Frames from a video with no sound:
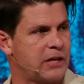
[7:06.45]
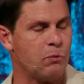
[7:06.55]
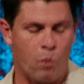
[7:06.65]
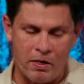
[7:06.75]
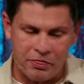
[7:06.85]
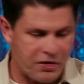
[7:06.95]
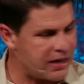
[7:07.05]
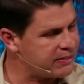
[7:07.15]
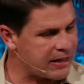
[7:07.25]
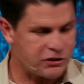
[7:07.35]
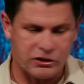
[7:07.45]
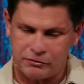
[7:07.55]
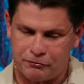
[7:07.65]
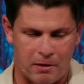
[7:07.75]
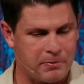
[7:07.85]
And one thing that just
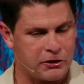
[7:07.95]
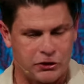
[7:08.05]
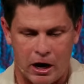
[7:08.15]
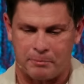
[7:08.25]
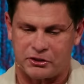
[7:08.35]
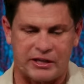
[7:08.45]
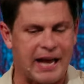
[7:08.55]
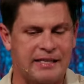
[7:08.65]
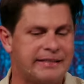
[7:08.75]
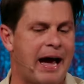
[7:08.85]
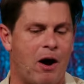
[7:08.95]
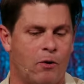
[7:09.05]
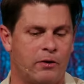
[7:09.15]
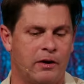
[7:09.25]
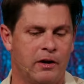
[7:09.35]
from the jump stands out